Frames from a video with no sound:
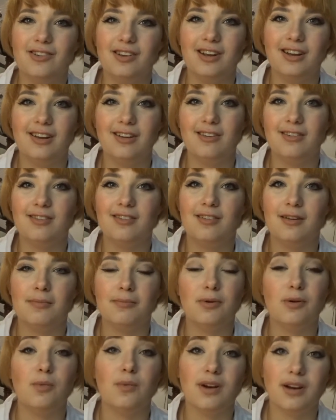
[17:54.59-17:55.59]
It is
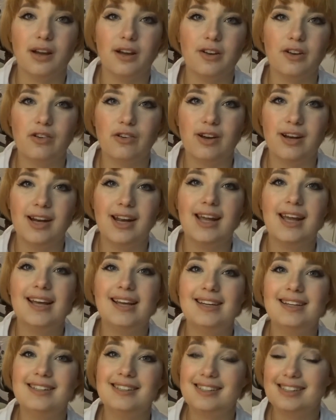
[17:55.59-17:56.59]
number 100
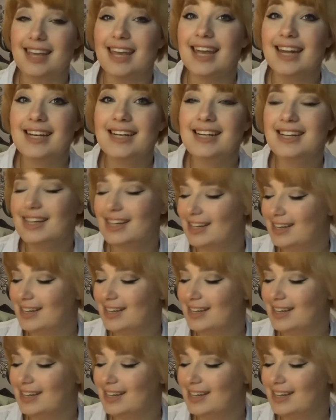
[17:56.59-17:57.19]
Skin.